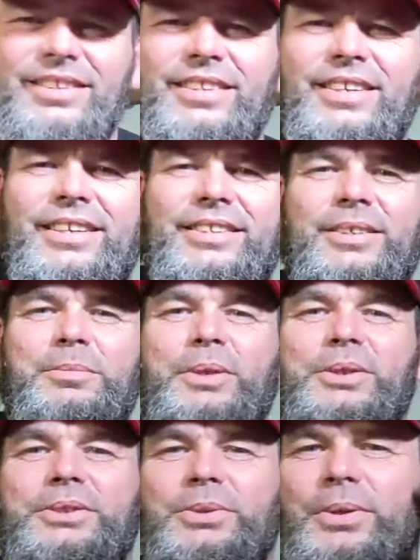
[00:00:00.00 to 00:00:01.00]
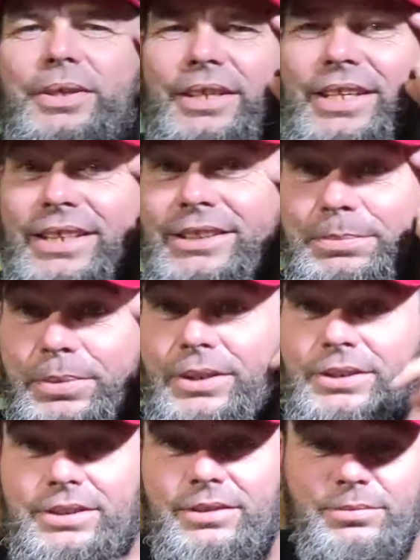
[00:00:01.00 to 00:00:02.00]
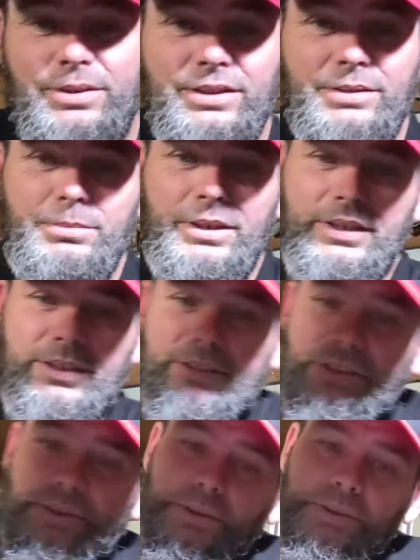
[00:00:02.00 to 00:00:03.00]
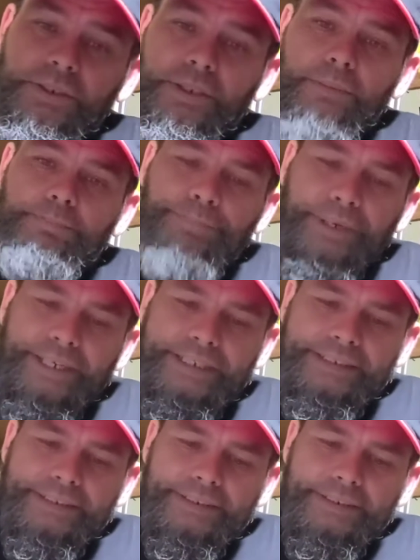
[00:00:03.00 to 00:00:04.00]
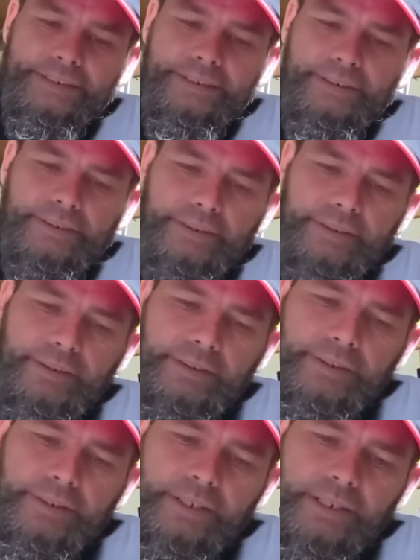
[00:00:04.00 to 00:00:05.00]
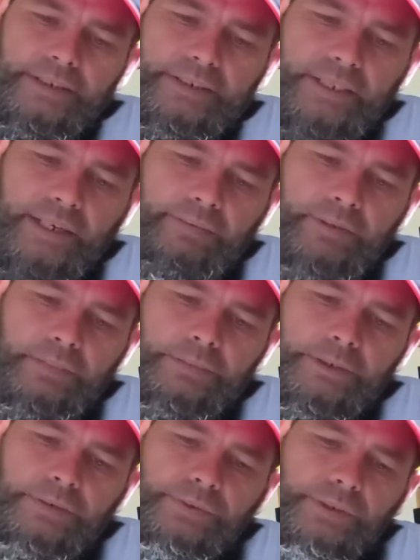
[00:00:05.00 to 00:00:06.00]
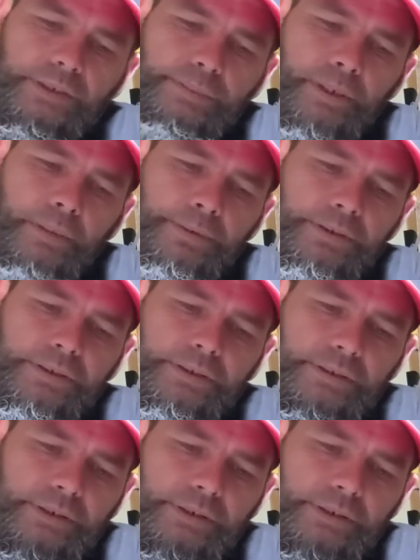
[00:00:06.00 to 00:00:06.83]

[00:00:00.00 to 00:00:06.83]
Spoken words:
Not the most organized person with the bucket of screws here, but I saved them just for these purposes.